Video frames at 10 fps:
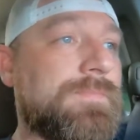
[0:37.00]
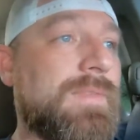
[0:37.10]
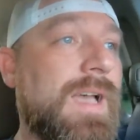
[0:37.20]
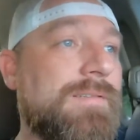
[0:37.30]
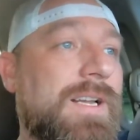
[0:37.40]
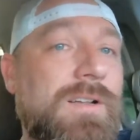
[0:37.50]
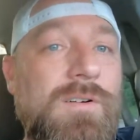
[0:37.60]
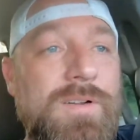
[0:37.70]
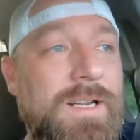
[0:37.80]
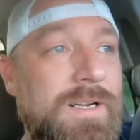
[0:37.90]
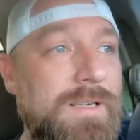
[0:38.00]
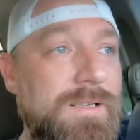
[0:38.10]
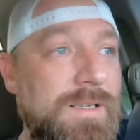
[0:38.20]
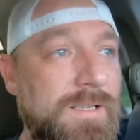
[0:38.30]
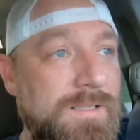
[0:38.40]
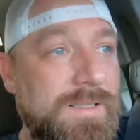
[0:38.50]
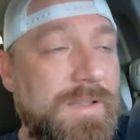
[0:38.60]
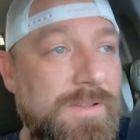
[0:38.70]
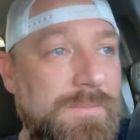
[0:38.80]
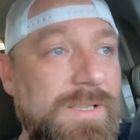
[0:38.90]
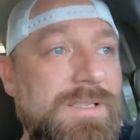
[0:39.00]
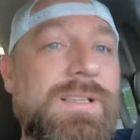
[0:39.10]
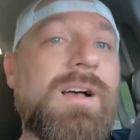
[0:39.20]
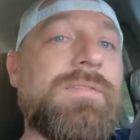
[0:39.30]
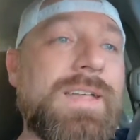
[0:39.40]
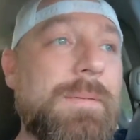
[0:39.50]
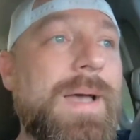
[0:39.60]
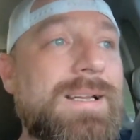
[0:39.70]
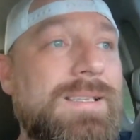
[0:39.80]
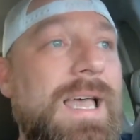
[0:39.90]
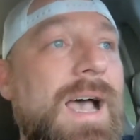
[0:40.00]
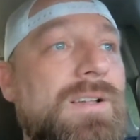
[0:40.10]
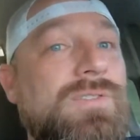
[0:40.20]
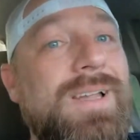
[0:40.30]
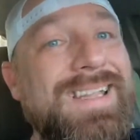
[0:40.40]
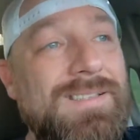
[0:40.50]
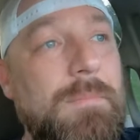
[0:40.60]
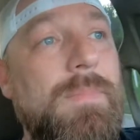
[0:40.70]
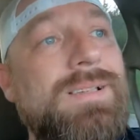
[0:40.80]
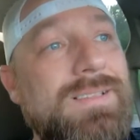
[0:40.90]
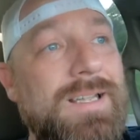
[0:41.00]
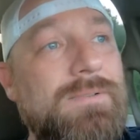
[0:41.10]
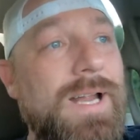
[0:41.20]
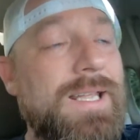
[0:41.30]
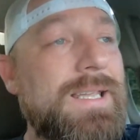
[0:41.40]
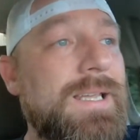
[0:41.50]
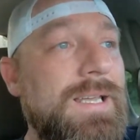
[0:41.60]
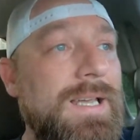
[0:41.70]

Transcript: I've got to go over here, give him this stuff, and get back to the house so I can get the Mustang ready.